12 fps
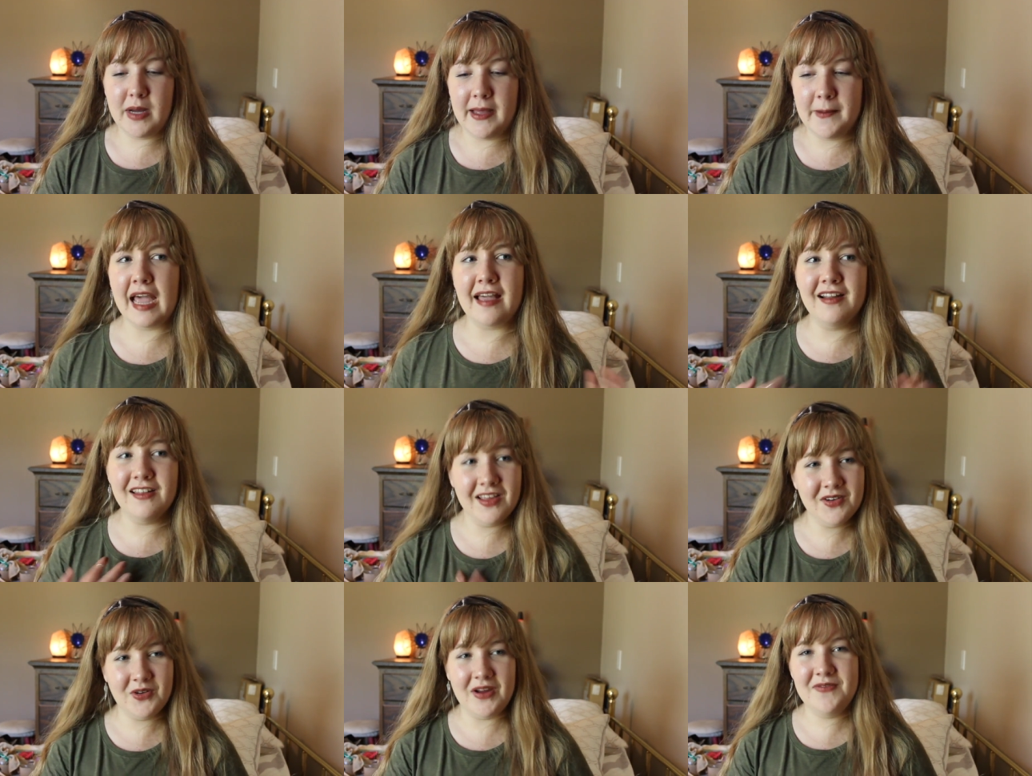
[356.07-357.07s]
but yeah I got a
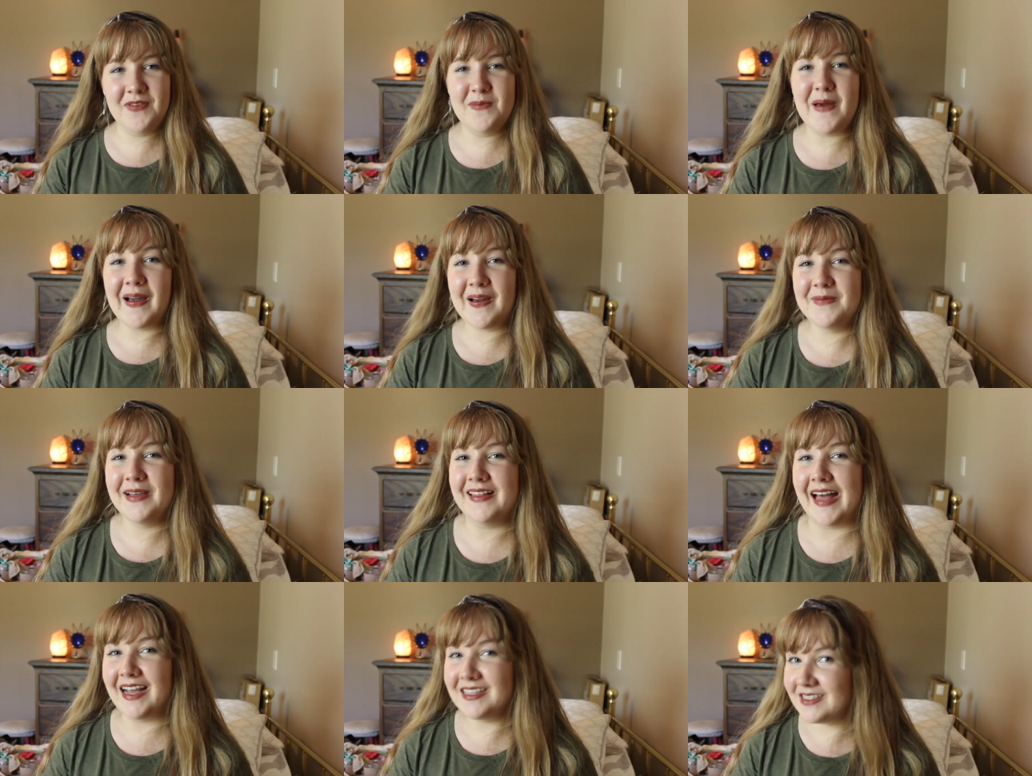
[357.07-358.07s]
lot of great feedback on my
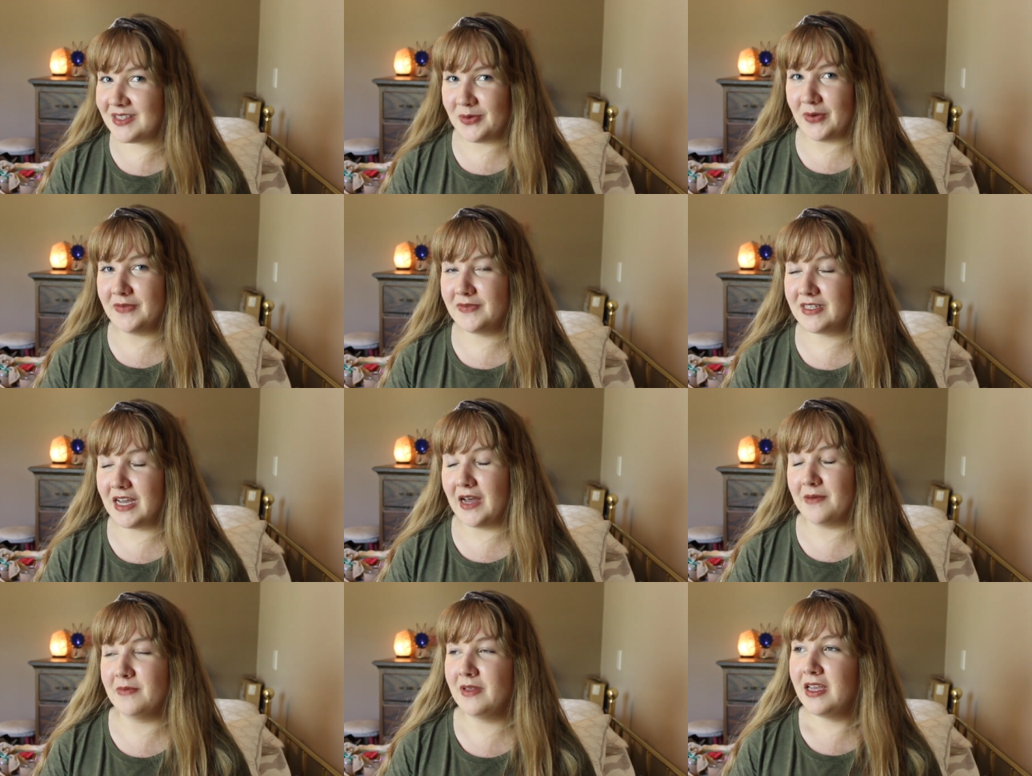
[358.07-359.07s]
last thrift
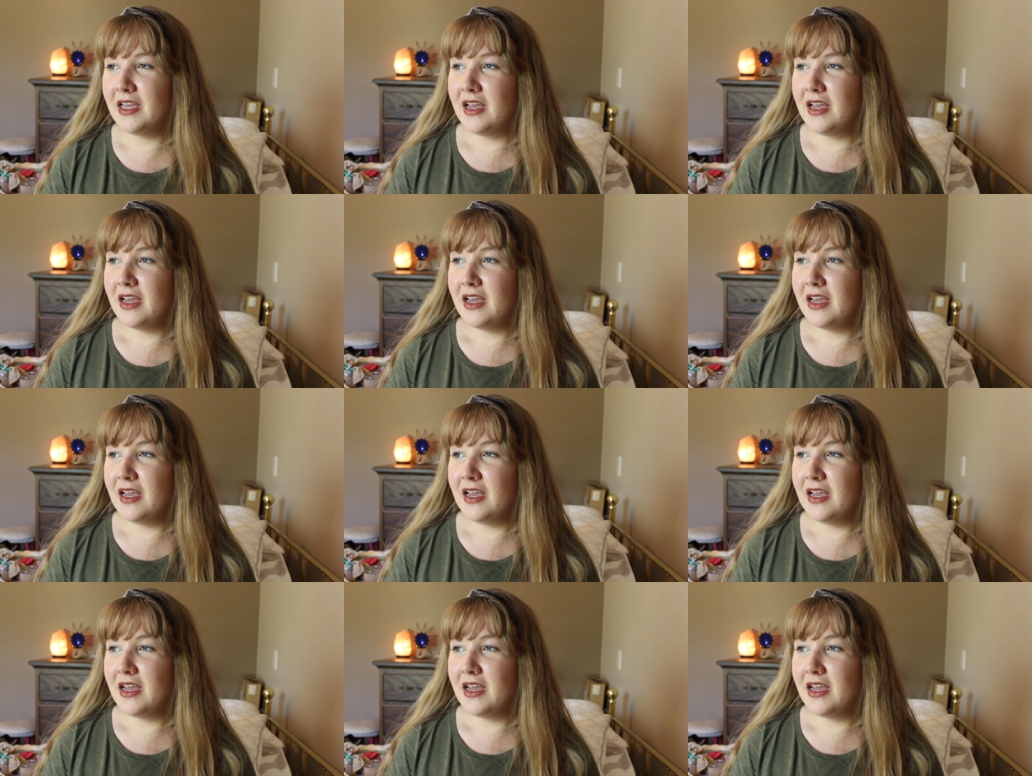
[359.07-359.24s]
um,